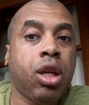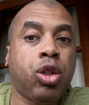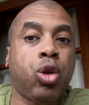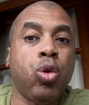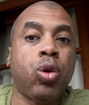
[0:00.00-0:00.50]

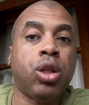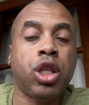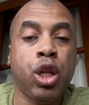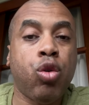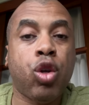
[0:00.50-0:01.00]
to
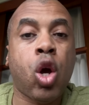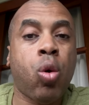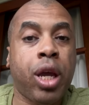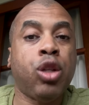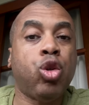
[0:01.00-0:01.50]
continue to
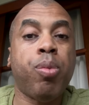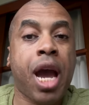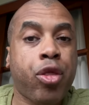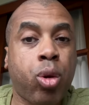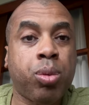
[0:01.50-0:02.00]
go into
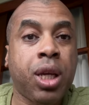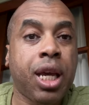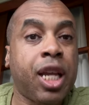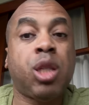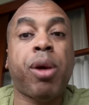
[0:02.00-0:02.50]
bathrooms
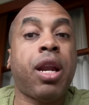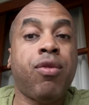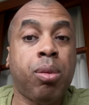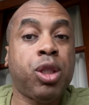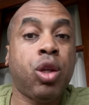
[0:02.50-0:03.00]
in spite of
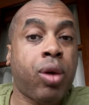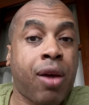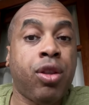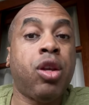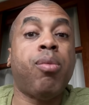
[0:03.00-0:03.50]
them still
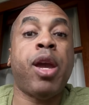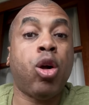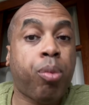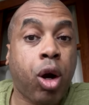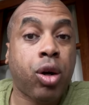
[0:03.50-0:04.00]
having their
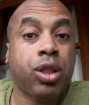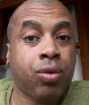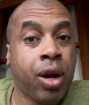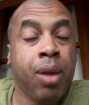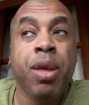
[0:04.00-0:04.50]
male parts,
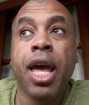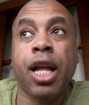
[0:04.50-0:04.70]
right?